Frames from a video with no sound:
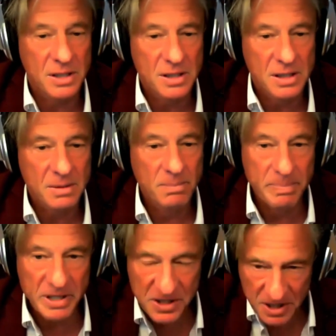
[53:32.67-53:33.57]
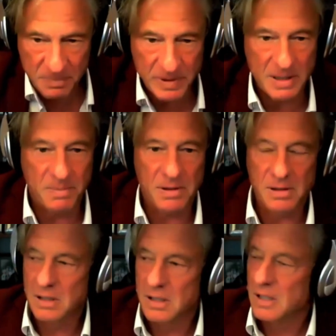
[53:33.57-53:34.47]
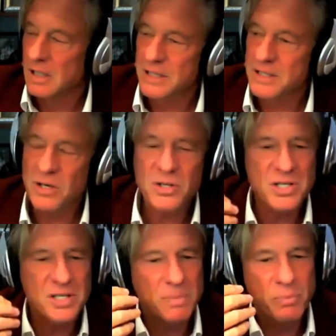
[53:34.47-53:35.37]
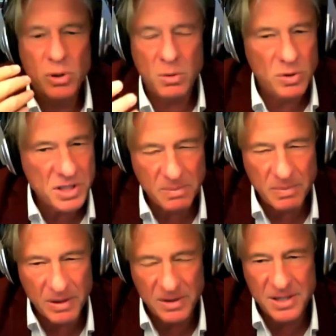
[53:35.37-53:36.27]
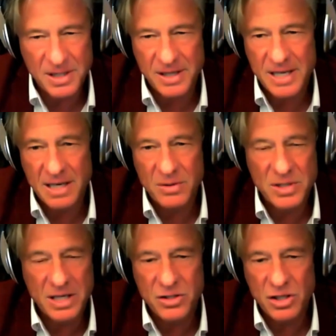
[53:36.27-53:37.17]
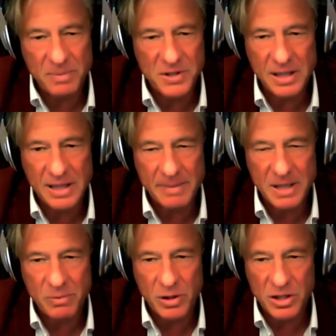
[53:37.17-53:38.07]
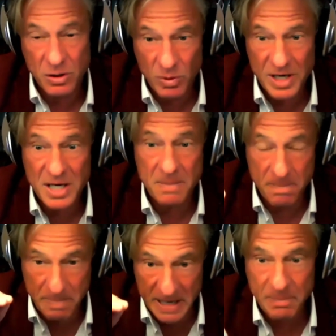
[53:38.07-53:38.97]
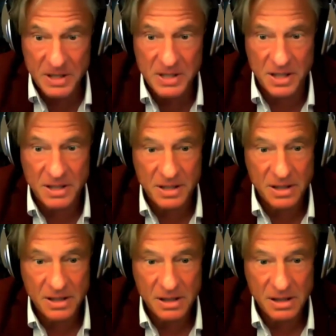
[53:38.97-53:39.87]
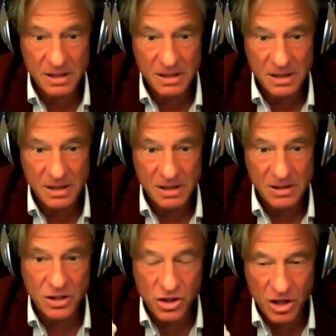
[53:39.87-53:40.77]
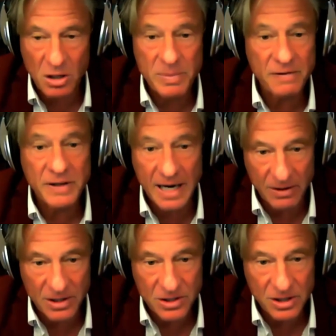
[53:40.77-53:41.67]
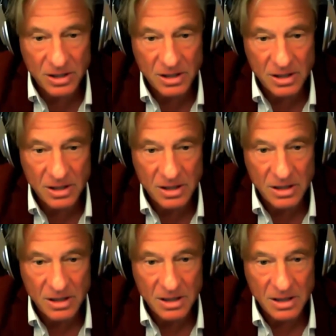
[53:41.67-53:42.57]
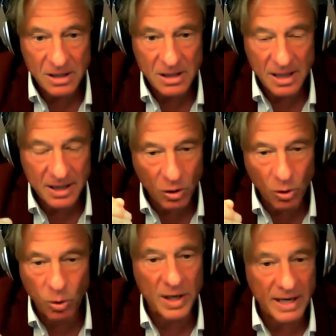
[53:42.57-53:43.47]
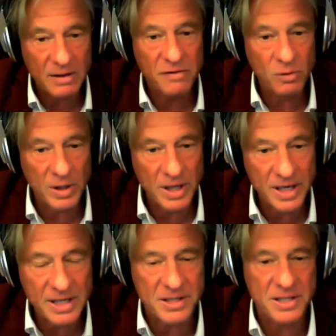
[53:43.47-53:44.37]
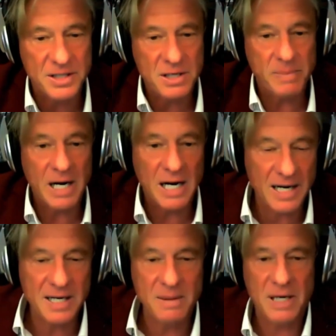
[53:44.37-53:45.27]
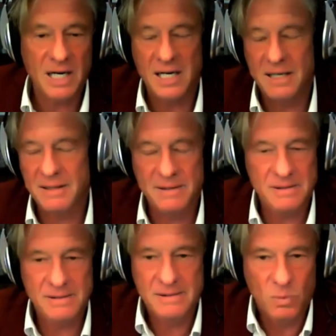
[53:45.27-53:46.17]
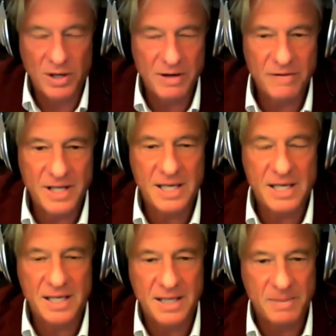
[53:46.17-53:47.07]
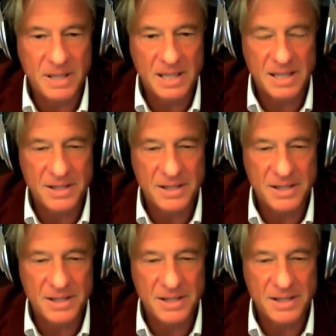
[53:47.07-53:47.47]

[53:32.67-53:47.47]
Yes. Business people. It's not just the poor whistleblowers that then yeah. lose their jobs and come of under course. pressure. We need yeah. big business yeah. to show a bit of courage and call it out for what it is and stop hiding behind whatever they're hiding behind. You